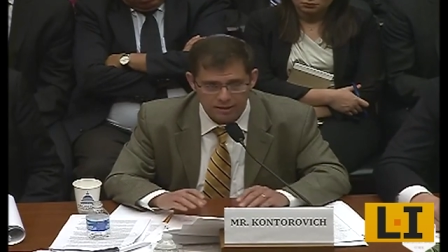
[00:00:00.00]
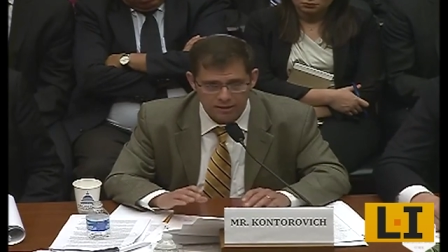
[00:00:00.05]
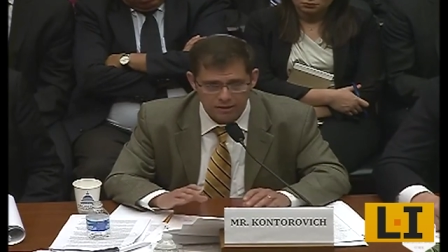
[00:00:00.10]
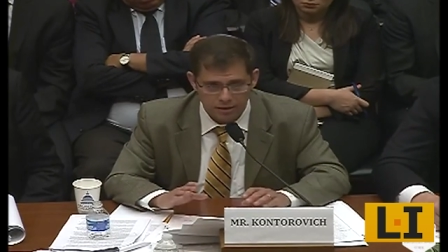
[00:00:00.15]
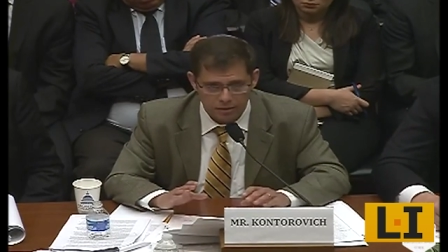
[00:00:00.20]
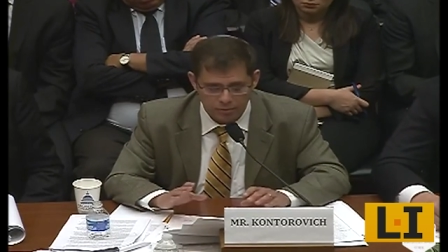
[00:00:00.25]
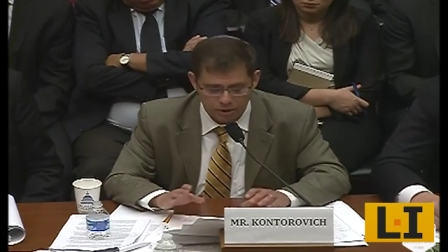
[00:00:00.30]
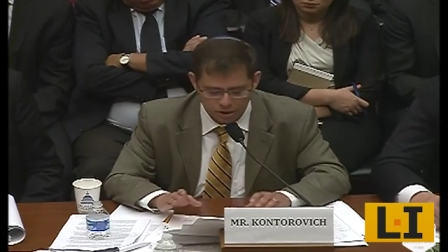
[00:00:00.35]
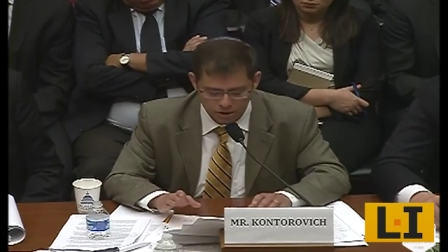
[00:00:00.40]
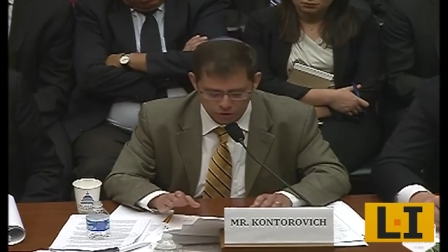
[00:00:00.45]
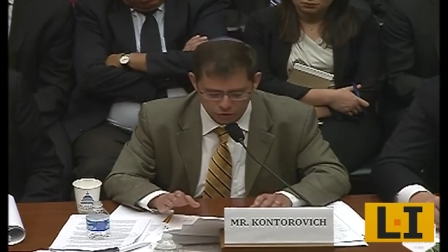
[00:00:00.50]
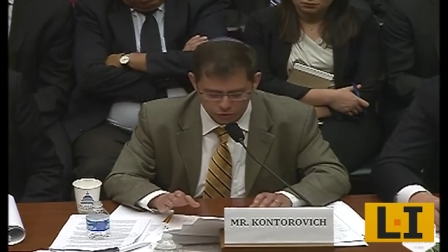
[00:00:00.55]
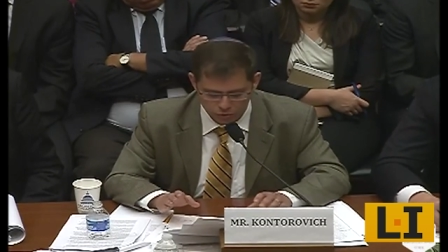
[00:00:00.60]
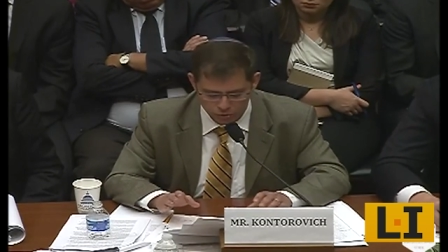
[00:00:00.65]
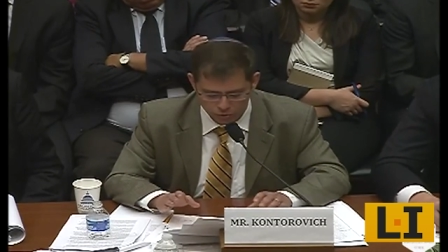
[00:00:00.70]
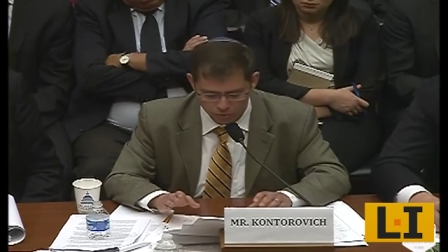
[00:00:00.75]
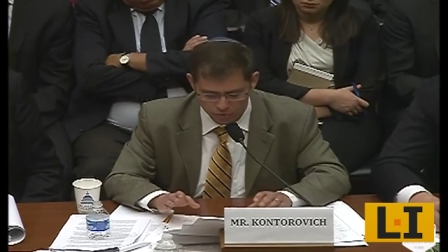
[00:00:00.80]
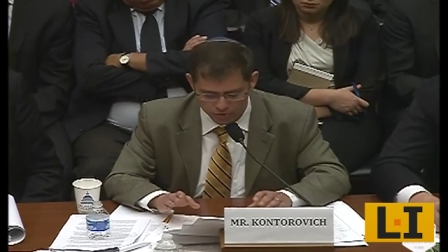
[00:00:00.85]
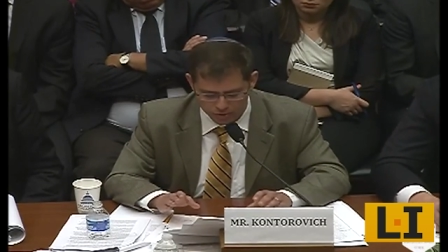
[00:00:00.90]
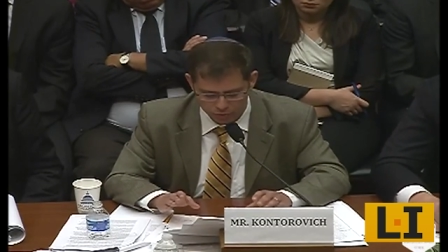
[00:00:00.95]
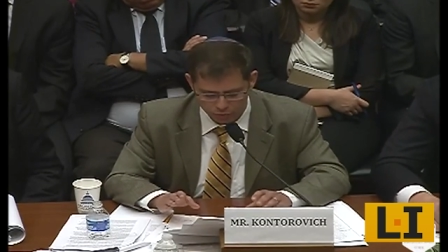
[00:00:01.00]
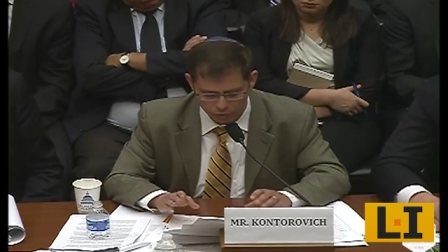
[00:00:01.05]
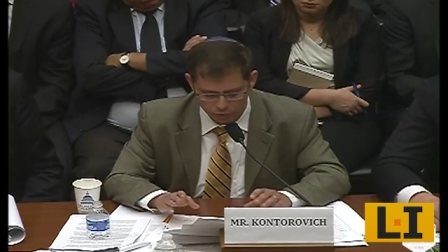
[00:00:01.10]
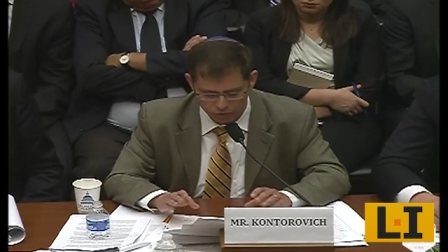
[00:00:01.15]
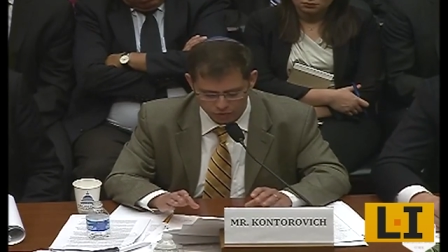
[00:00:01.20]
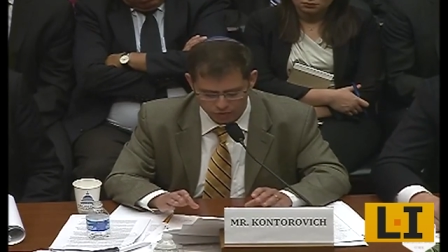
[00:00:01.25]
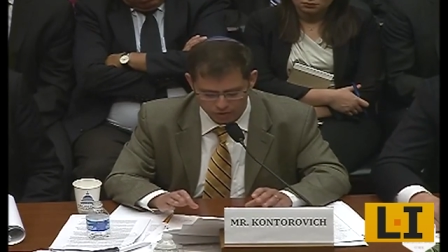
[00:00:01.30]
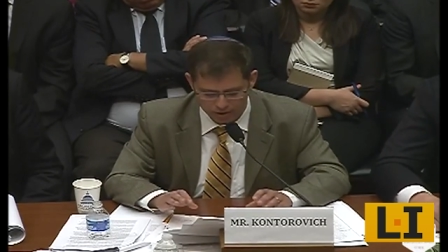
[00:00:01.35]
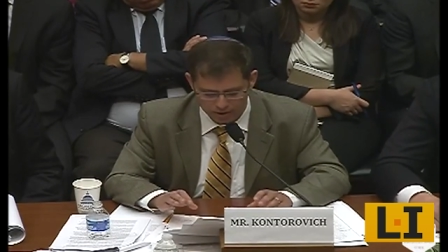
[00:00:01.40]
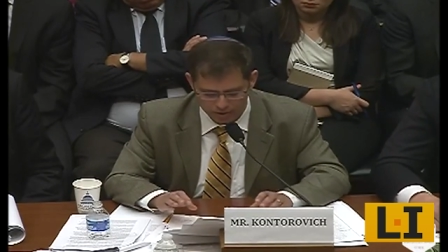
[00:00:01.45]
Let me conclude with some
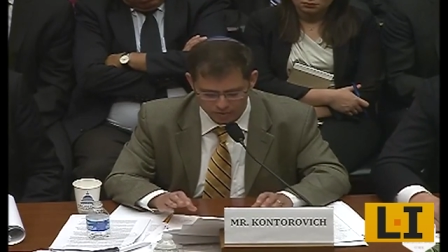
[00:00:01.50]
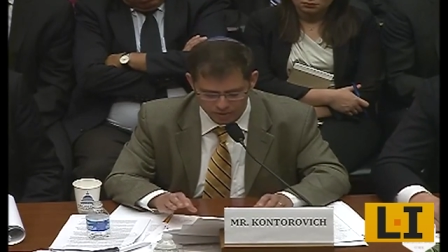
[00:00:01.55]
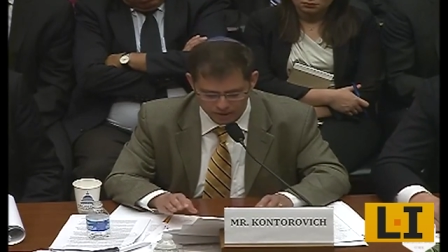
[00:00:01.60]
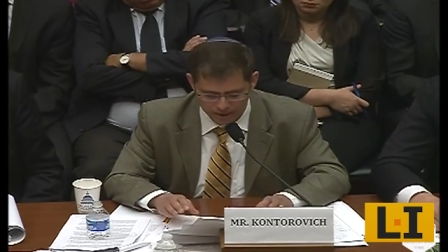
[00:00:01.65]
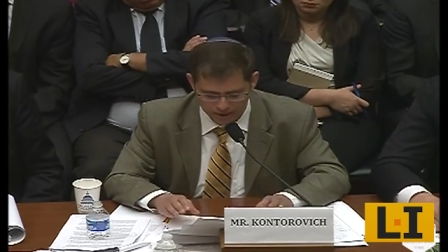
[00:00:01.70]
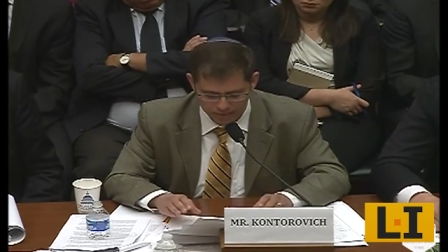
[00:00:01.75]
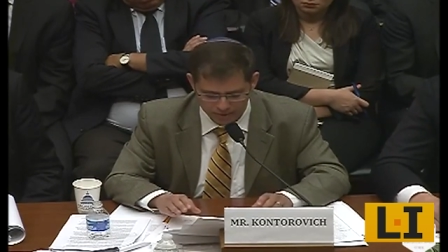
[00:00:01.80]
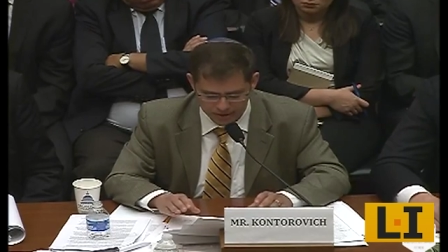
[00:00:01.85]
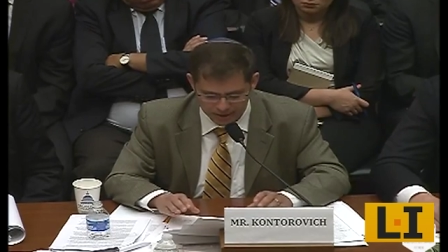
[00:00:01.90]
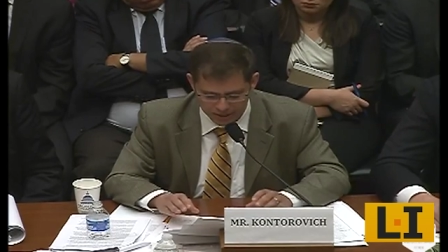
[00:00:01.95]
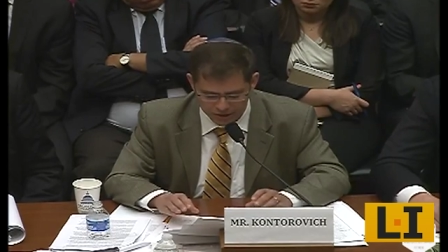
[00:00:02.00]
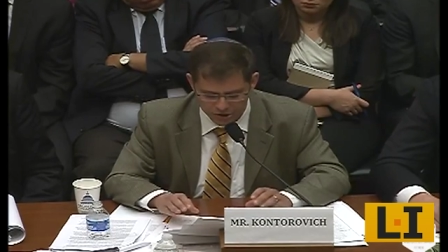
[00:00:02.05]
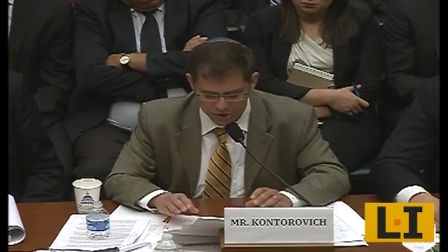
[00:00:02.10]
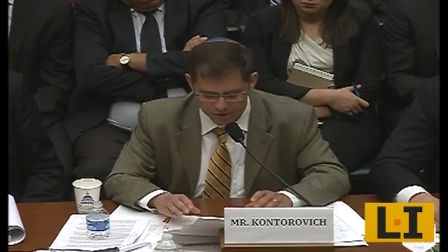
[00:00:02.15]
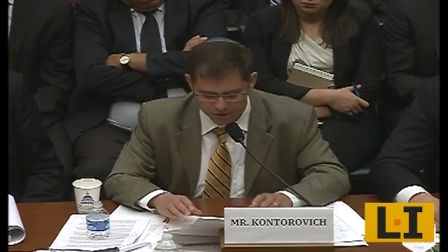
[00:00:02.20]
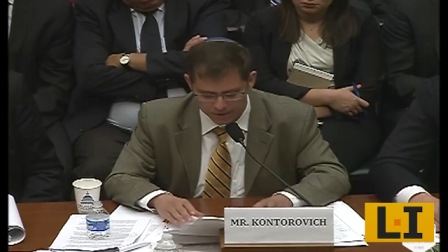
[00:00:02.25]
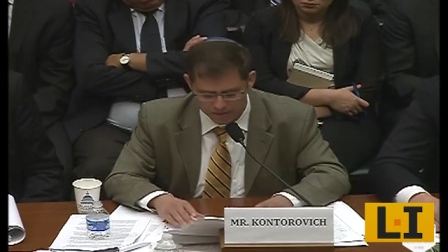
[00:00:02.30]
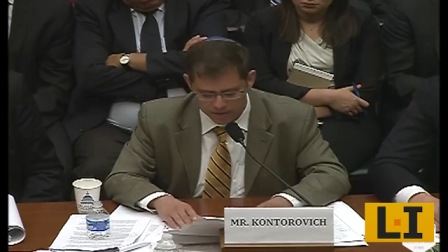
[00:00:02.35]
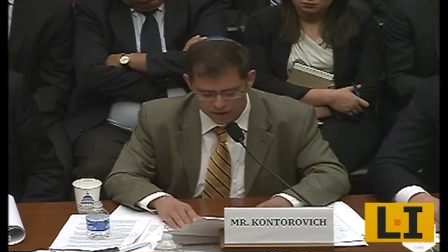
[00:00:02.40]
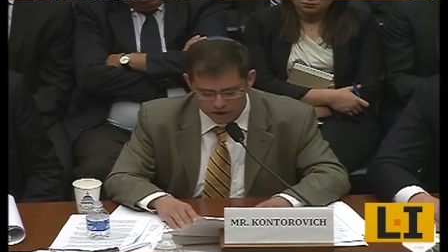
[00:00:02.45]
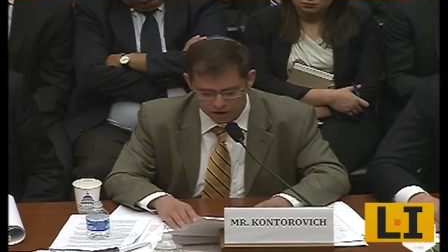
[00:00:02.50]
brief recommendations.